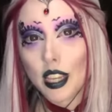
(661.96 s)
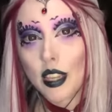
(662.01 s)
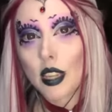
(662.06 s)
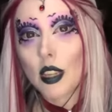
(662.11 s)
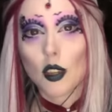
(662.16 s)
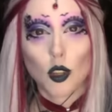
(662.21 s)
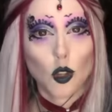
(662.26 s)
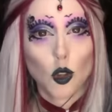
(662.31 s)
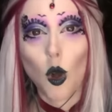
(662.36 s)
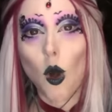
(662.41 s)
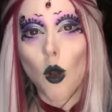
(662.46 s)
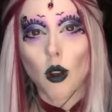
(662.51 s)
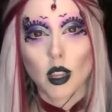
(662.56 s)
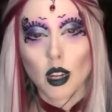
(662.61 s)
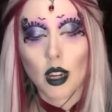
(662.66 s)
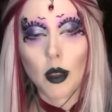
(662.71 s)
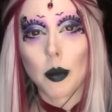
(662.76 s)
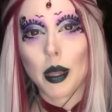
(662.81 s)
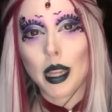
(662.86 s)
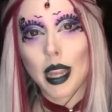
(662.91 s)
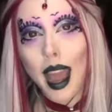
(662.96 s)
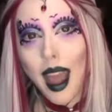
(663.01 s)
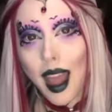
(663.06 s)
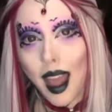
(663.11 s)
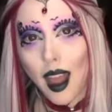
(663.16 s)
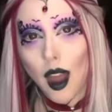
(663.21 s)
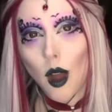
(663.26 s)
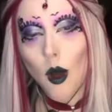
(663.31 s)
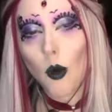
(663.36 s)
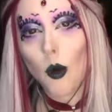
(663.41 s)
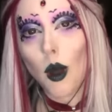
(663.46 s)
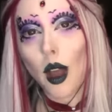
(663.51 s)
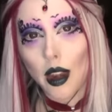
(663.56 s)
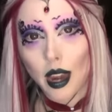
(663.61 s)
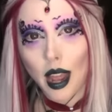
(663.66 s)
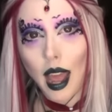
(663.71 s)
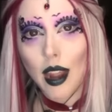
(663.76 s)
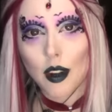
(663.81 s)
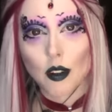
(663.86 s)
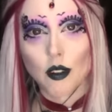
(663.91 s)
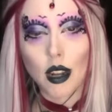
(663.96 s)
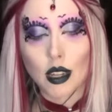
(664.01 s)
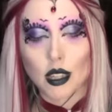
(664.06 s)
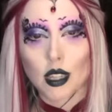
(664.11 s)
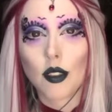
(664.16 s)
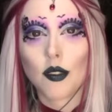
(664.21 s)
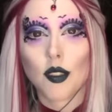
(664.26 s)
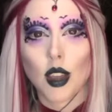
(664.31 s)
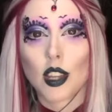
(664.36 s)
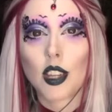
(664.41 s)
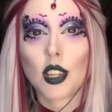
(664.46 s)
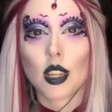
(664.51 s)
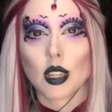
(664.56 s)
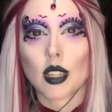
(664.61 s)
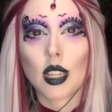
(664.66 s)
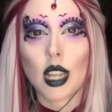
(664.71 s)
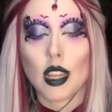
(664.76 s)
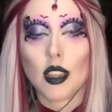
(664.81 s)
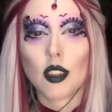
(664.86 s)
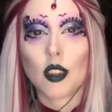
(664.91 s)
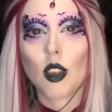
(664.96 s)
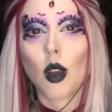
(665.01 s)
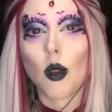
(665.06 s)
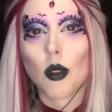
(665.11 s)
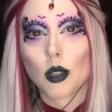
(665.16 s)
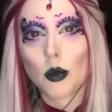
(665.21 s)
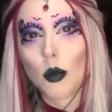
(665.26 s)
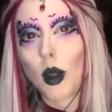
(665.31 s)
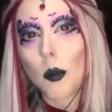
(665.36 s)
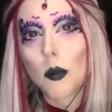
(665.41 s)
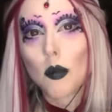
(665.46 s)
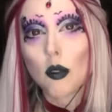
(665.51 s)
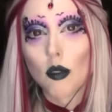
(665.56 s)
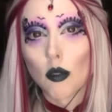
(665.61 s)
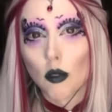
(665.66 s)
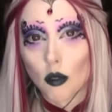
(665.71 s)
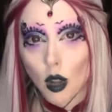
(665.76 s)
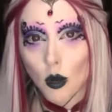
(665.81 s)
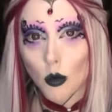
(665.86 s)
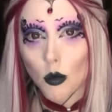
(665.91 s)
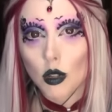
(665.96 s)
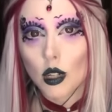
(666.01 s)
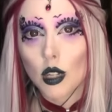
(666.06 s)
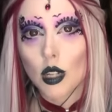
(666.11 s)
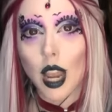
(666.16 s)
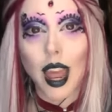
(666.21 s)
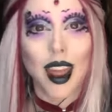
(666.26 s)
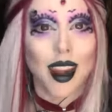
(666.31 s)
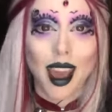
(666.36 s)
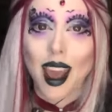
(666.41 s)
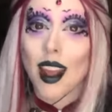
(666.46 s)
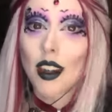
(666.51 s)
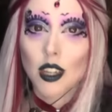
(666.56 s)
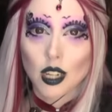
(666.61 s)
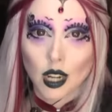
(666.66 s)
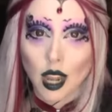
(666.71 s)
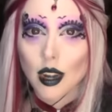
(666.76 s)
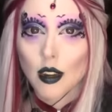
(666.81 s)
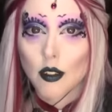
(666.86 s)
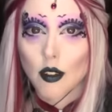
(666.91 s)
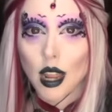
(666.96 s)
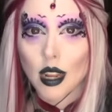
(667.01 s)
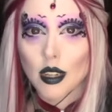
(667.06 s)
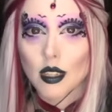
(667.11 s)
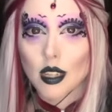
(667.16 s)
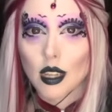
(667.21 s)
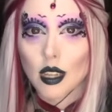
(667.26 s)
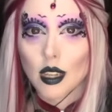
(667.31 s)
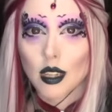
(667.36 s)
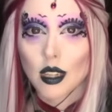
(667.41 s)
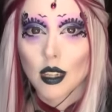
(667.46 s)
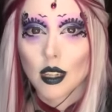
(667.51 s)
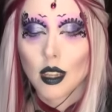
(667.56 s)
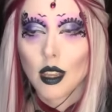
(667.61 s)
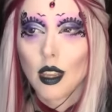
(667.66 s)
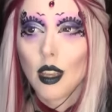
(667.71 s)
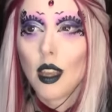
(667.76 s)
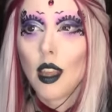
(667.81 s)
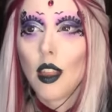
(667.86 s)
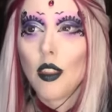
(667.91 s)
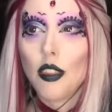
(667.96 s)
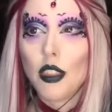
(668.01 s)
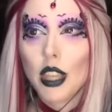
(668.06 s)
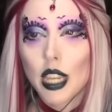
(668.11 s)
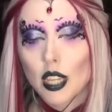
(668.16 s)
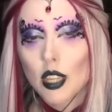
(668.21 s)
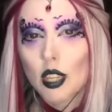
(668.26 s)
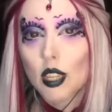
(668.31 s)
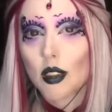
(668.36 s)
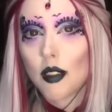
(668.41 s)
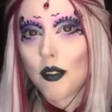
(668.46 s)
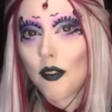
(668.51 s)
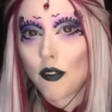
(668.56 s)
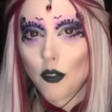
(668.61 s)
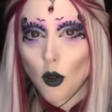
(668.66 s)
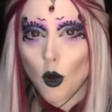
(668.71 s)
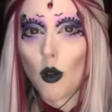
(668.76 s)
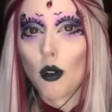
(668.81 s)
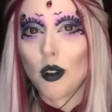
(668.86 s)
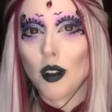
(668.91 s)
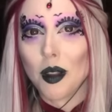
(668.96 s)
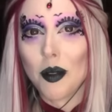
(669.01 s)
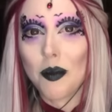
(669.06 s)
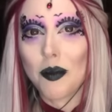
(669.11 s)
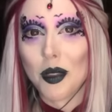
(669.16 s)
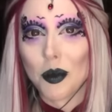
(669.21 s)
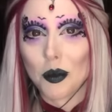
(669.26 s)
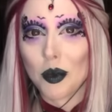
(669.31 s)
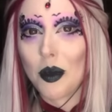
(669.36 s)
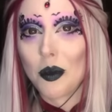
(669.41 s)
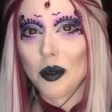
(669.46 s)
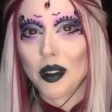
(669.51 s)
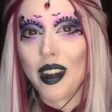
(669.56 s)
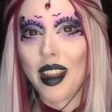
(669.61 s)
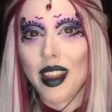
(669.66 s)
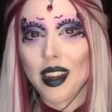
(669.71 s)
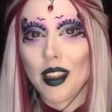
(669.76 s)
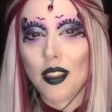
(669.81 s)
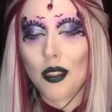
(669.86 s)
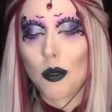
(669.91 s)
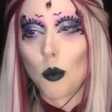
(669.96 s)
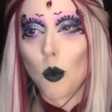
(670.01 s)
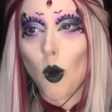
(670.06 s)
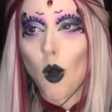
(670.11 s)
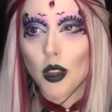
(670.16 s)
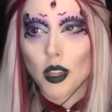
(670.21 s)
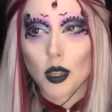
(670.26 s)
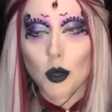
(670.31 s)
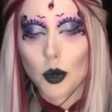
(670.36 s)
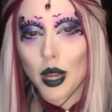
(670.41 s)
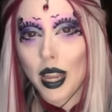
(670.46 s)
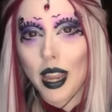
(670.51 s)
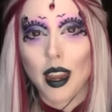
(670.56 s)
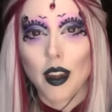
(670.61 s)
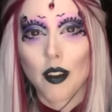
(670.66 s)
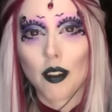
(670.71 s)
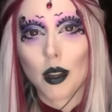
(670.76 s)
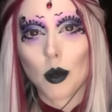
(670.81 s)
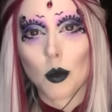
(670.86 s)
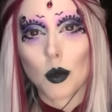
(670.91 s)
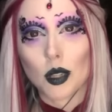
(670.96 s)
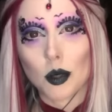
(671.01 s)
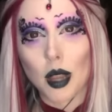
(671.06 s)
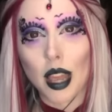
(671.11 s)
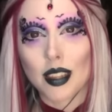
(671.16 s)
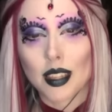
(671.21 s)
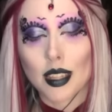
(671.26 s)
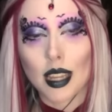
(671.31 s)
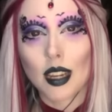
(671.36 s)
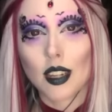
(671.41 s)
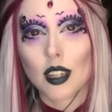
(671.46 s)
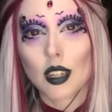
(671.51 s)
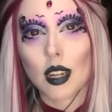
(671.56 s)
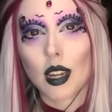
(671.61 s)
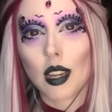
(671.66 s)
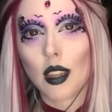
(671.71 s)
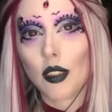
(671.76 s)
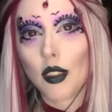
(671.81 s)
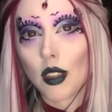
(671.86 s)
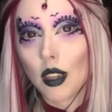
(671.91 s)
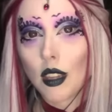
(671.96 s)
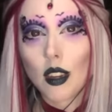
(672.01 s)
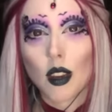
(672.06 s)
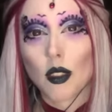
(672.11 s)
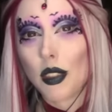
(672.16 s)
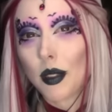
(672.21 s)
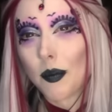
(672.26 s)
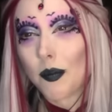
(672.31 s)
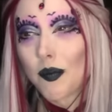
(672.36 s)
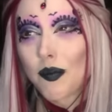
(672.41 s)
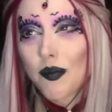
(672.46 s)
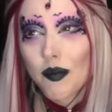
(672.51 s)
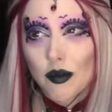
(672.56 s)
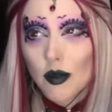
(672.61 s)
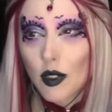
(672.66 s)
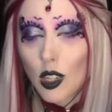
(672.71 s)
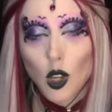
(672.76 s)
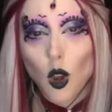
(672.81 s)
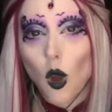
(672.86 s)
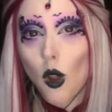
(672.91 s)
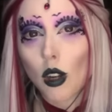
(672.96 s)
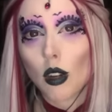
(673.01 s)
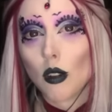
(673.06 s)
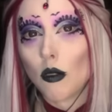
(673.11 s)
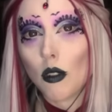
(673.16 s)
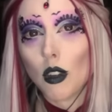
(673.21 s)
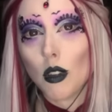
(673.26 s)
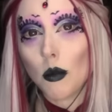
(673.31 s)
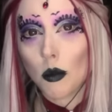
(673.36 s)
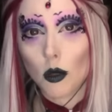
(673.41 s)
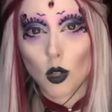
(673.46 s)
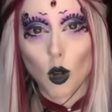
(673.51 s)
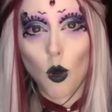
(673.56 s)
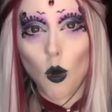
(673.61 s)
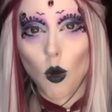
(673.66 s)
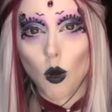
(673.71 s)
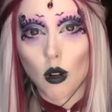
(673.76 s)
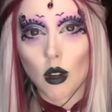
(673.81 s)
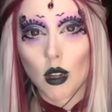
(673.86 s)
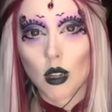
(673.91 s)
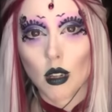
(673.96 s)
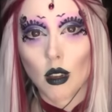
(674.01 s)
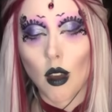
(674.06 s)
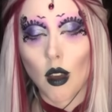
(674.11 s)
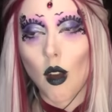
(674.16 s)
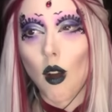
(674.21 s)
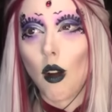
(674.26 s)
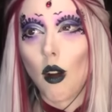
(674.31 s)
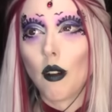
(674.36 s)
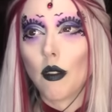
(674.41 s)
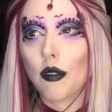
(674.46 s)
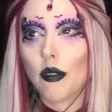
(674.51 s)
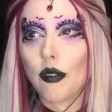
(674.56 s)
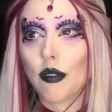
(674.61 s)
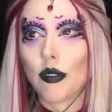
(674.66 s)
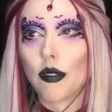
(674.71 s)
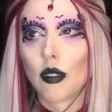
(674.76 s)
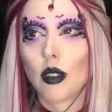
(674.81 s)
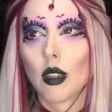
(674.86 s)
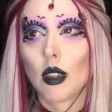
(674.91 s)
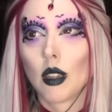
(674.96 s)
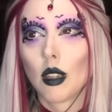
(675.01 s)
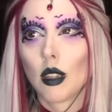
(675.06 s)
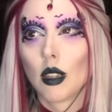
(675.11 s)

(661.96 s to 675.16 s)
this is not going to be how an anorexia fetishist is going to approach an actual anorexic. This forum that we were in, what you were hearing was essentially the, you know, the locker room talk of